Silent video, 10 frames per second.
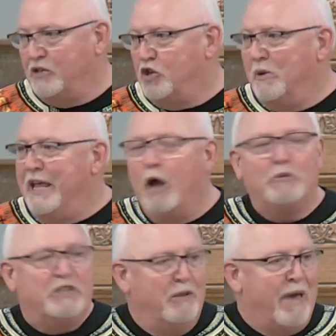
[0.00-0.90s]
there's so many
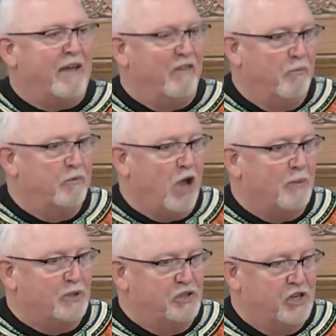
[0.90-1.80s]
helps in the back of a
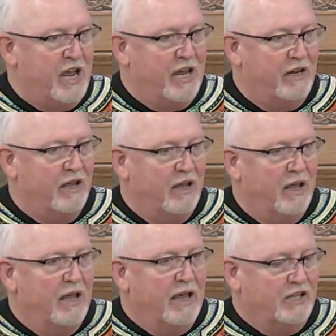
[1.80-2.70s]
Thompson chain.
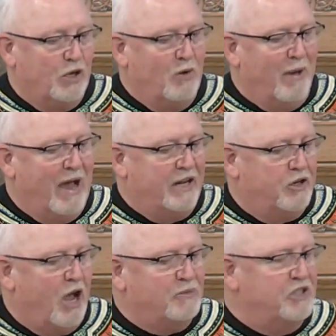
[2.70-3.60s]
And so we buy
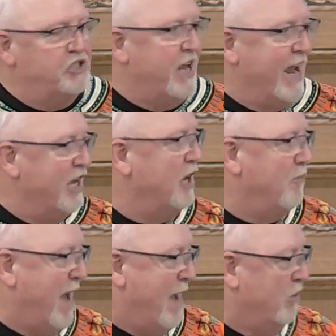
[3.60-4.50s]
Thompson chain
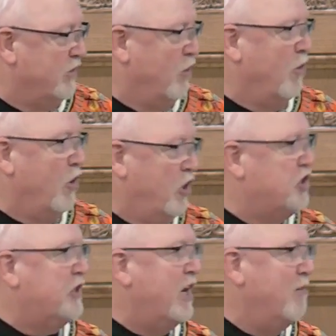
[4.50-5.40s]
Bibles or
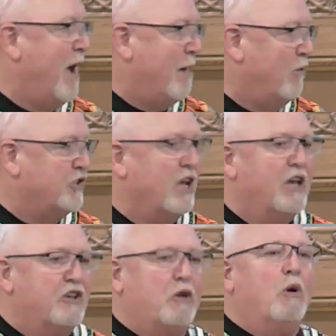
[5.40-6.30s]
good study Bibles. You
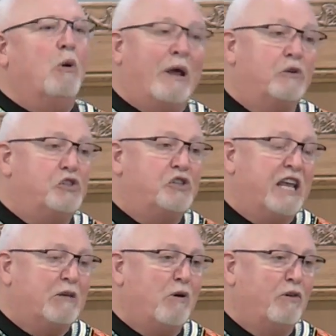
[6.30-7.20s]
say, well, why don't you
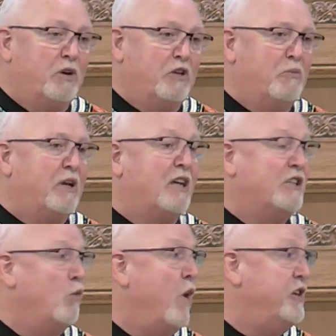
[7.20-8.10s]
take them over with you? Because
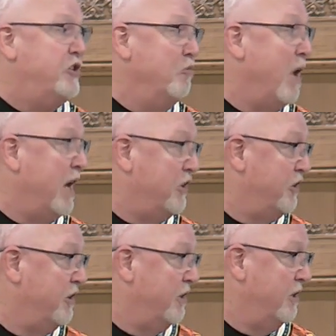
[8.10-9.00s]
they weigh too
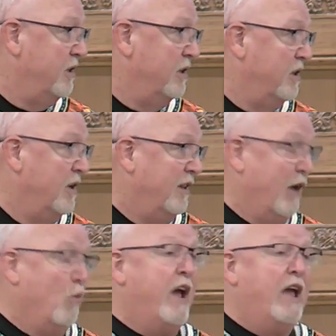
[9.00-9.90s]
much.
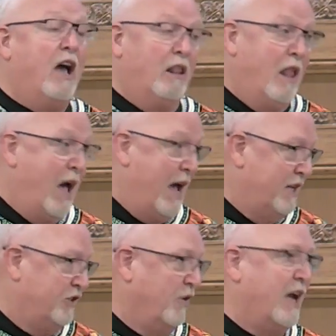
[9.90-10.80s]
They weigh a lot,
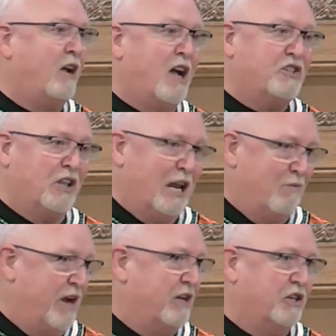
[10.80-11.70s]
and so that costs a lot
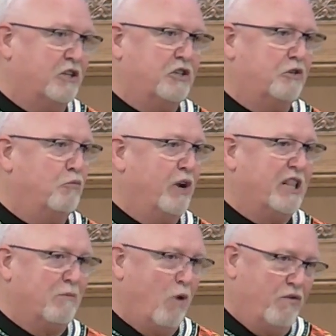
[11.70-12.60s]
of money to
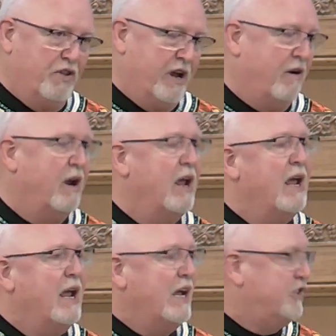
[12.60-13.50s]
bring them over there.
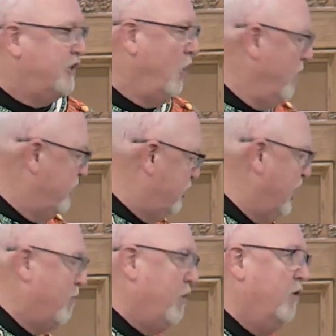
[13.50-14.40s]
And so it's
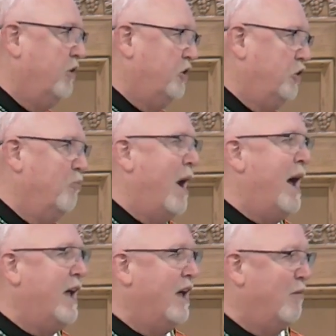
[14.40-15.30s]
cheaper to
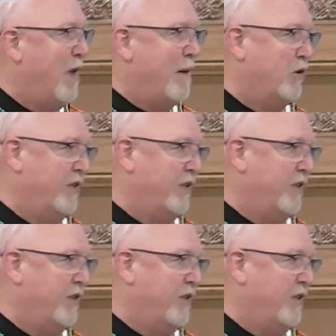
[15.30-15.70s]
buy a Bible